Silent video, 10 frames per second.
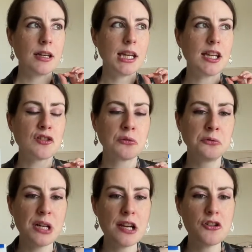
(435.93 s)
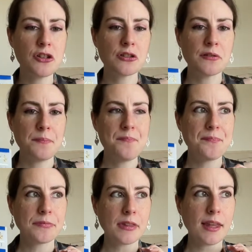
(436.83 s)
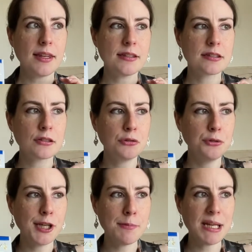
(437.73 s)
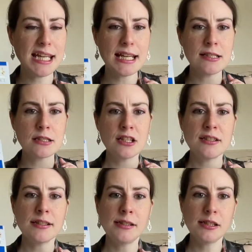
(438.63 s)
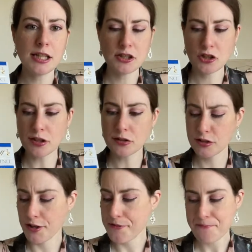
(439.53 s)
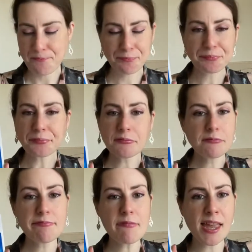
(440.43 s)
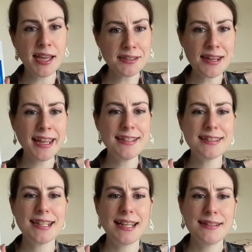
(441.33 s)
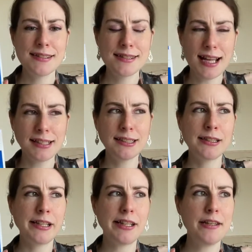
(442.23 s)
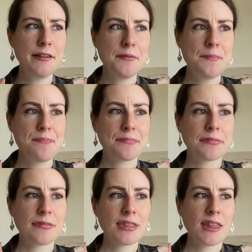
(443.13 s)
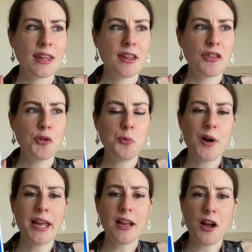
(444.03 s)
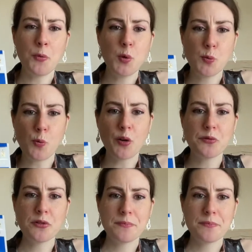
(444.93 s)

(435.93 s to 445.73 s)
It's rich. It's creamy. It's delicious. It tastes exactly the way I would want